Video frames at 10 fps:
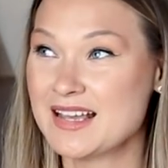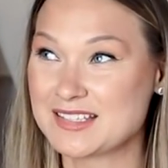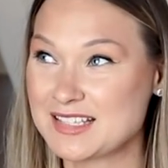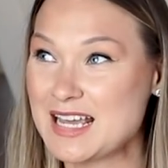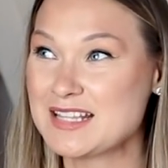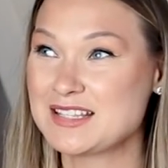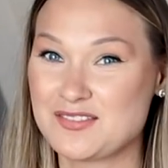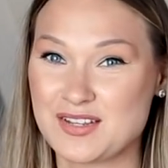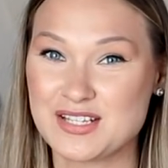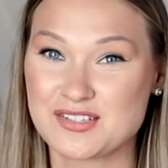A slight
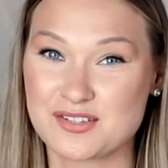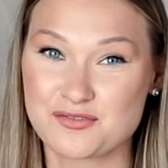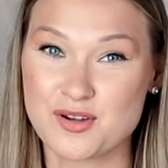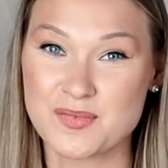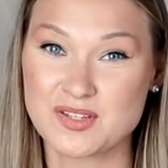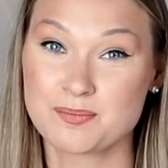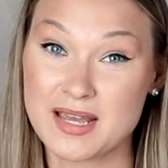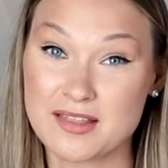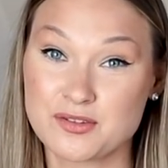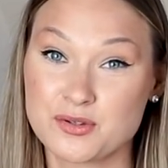deviation from this
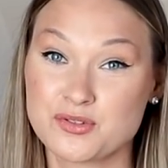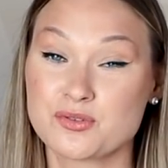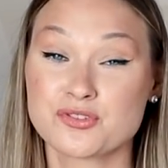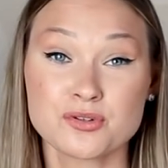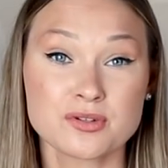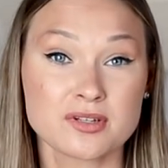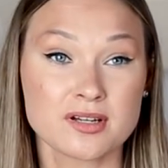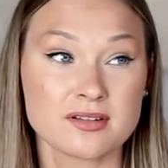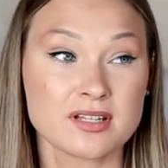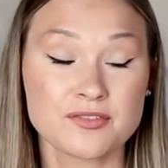path due to a
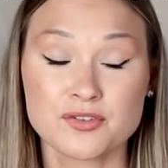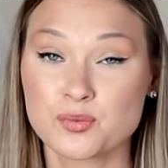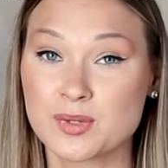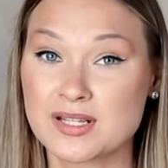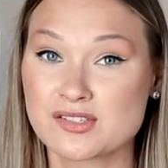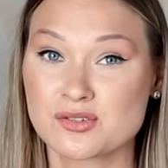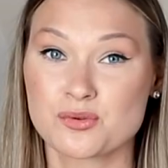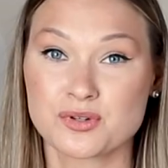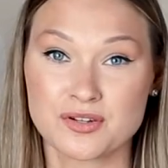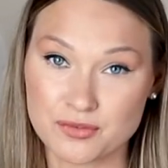shortcut, different winds,
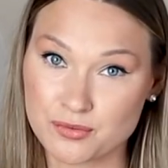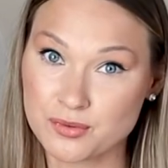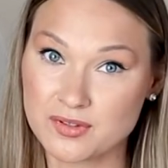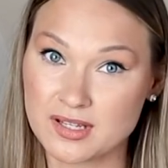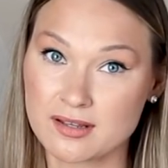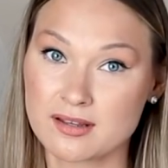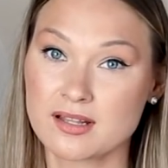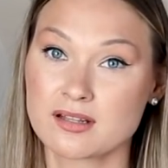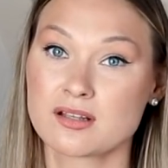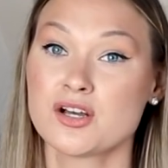or different routing
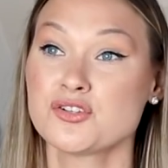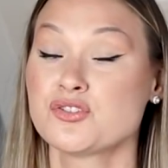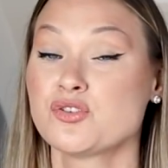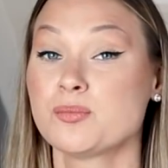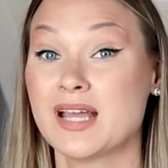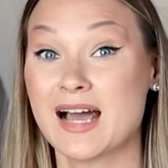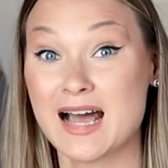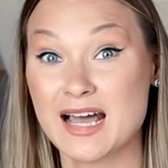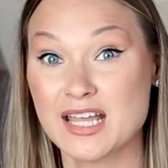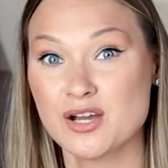can cause you to be
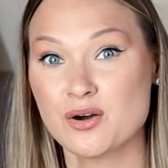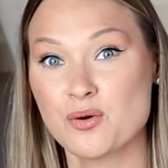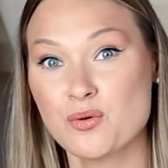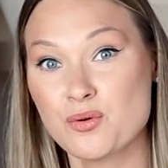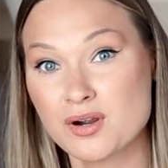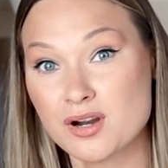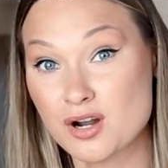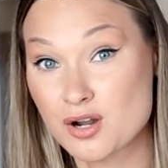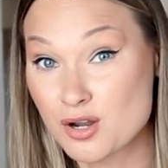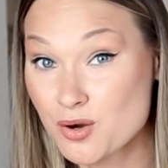high or
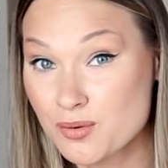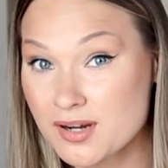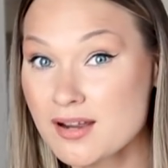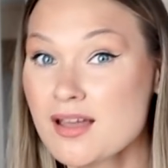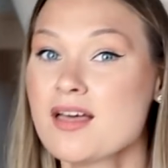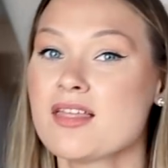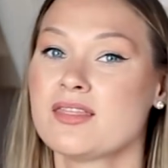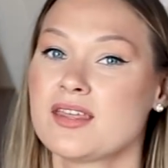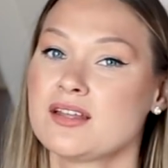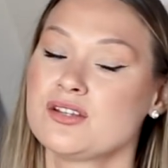lower
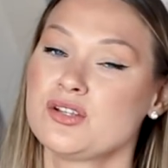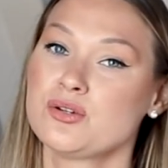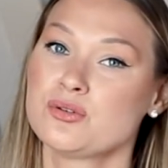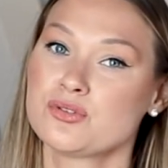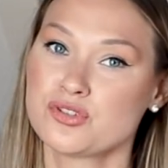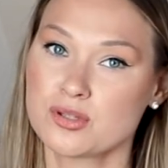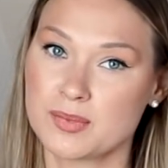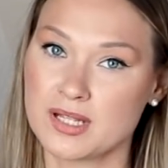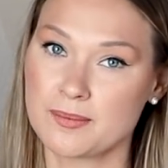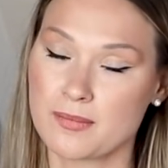than you
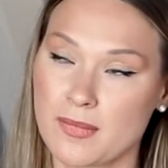should be.